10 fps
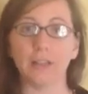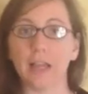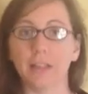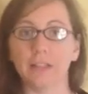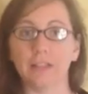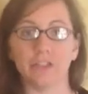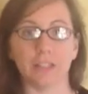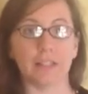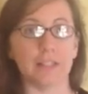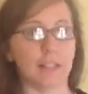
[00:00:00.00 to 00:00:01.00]
let this
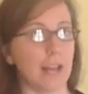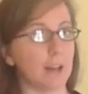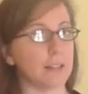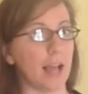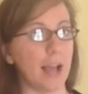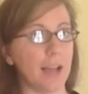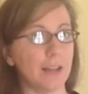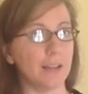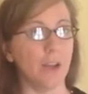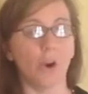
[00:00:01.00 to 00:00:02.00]
just sit outside
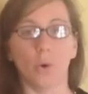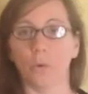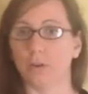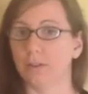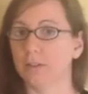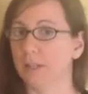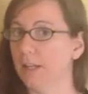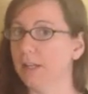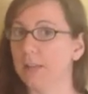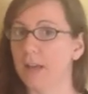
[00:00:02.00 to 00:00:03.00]
or sit
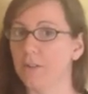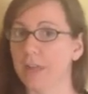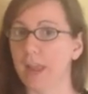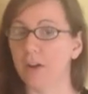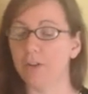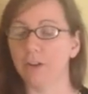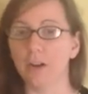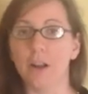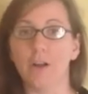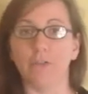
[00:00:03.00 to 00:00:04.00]
inside on the counter
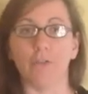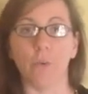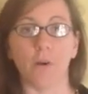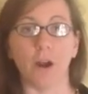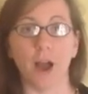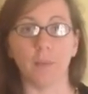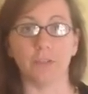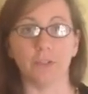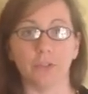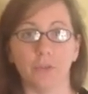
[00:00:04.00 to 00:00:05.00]
for up
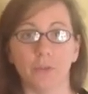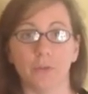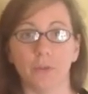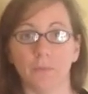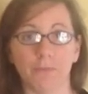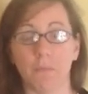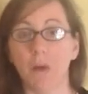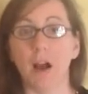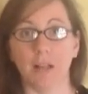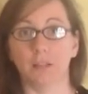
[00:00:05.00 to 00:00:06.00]
to
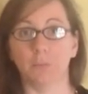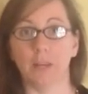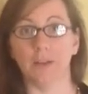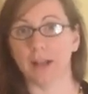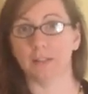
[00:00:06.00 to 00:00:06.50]
months. We've had